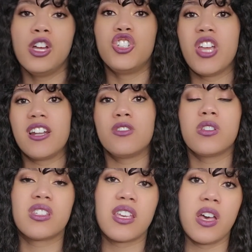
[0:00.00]
General
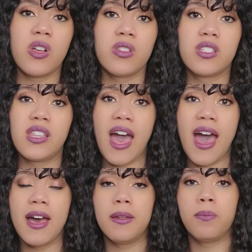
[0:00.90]
skills
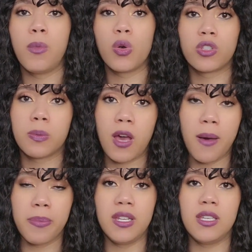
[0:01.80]
that most
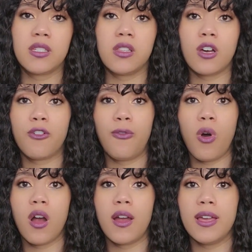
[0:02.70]
companies look
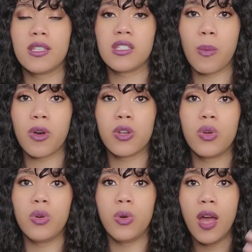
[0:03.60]
for is someone
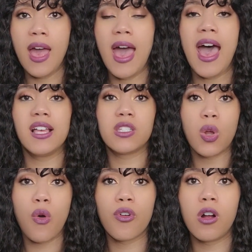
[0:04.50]
who has an
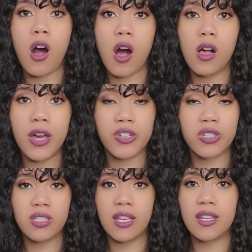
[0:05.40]
overall
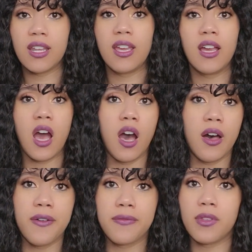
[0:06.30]
understanding
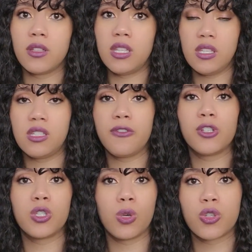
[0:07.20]
of these
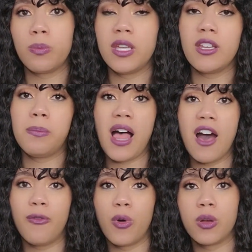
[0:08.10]
different social media
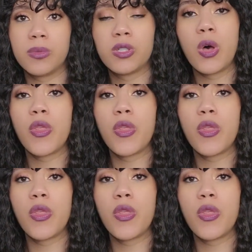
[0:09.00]
platforms. So